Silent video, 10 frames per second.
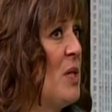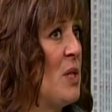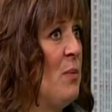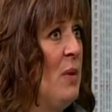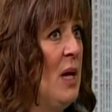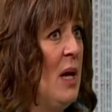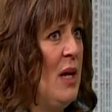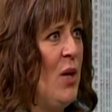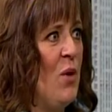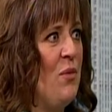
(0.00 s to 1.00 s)
us
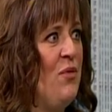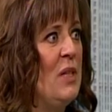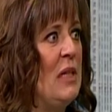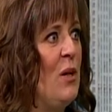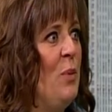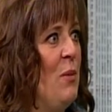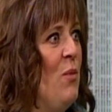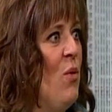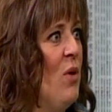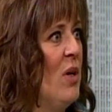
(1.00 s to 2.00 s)
feel a little bit
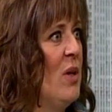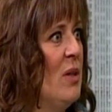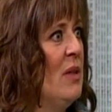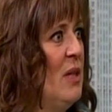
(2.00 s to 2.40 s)
more,